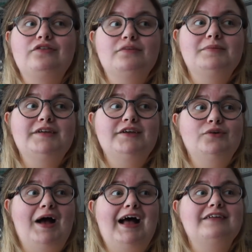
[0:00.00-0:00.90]
somebody who
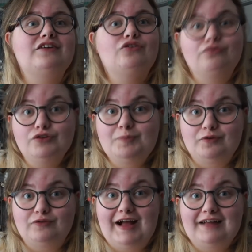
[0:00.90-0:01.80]
had a group
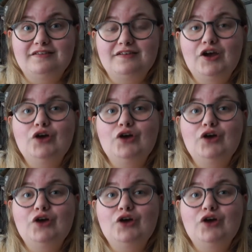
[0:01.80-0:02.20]
of rats,